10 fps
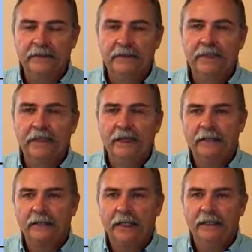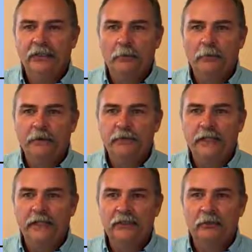A slideshow
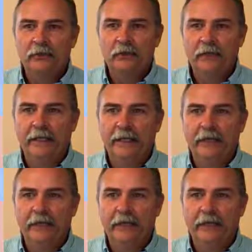presentation was created